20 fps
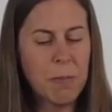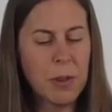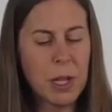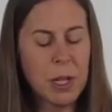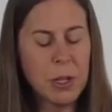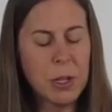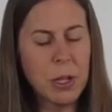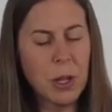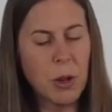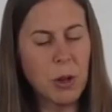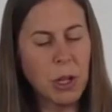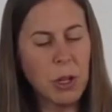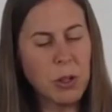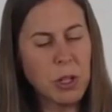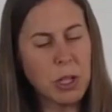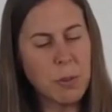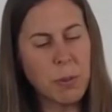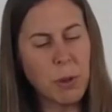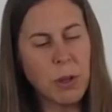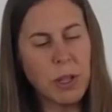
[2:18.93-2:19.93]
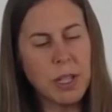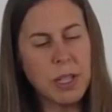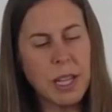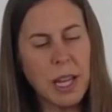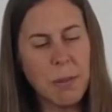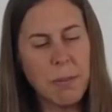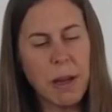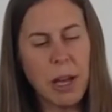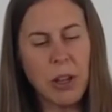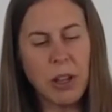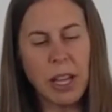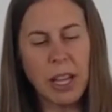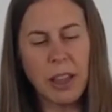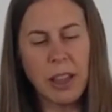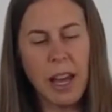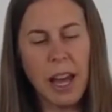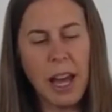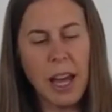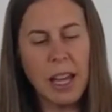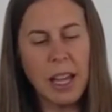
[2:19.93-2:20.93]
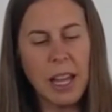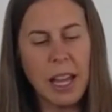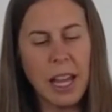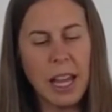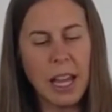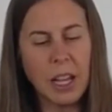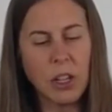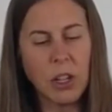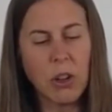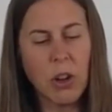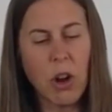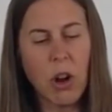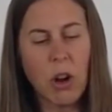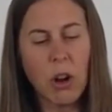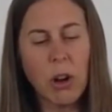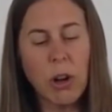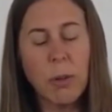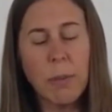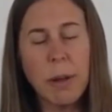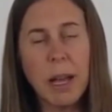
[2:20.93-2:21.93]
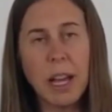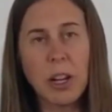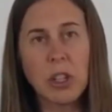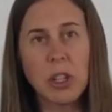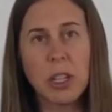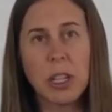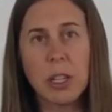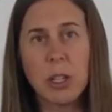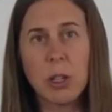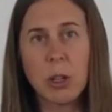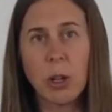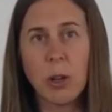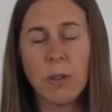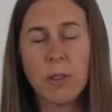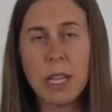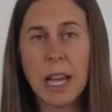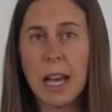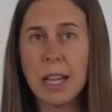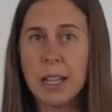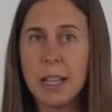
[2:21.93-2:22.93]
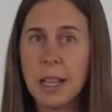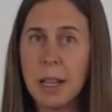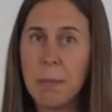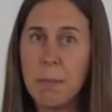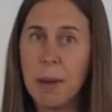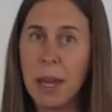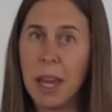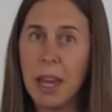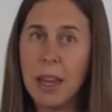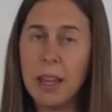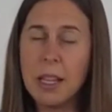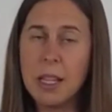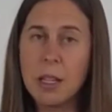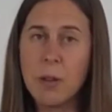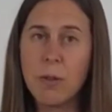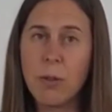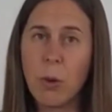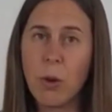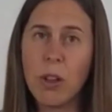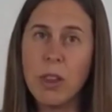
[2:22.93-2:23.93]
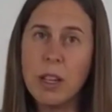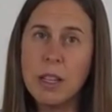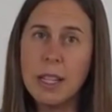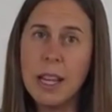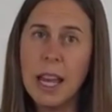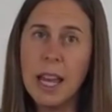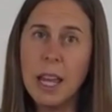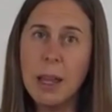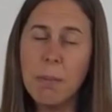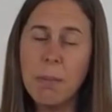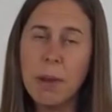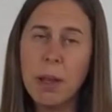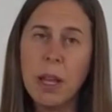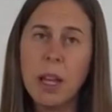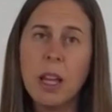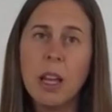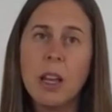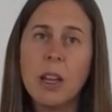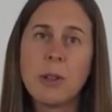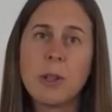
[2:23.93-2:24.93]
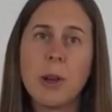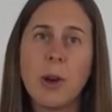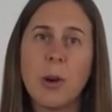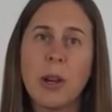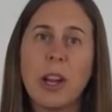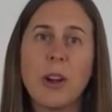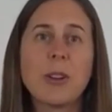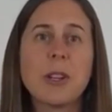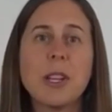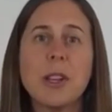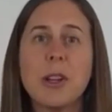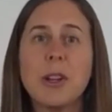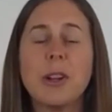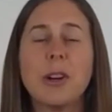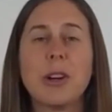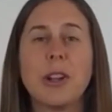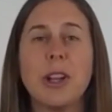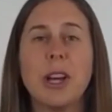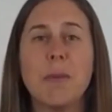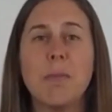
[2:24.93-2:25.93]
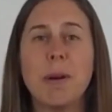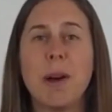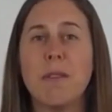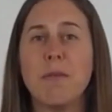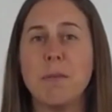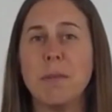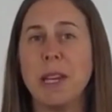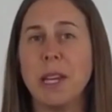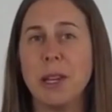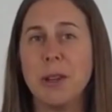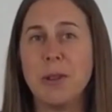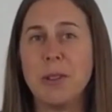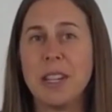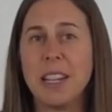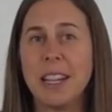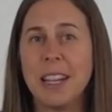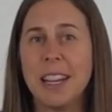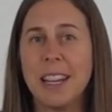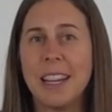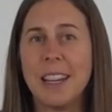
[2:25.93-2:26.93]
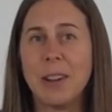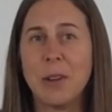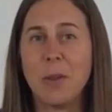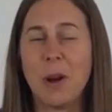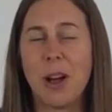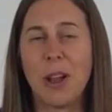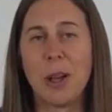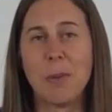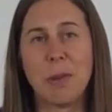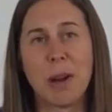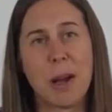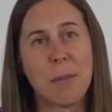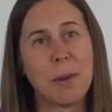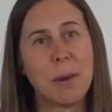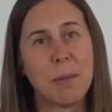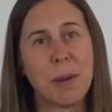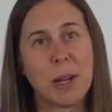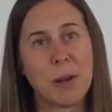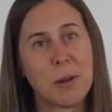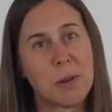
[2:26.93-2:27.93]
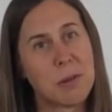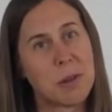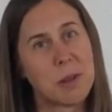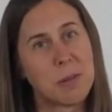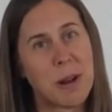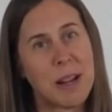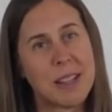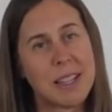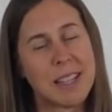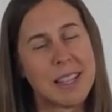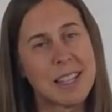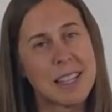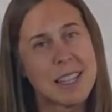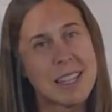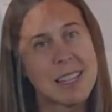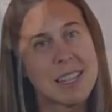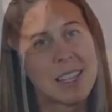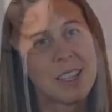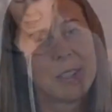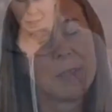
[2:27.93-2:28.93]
So you just pull the tape out like that, and your arm actually serves as the base for the tape. So here's a little clip of me using it while I'm wrapping my Christmas presents.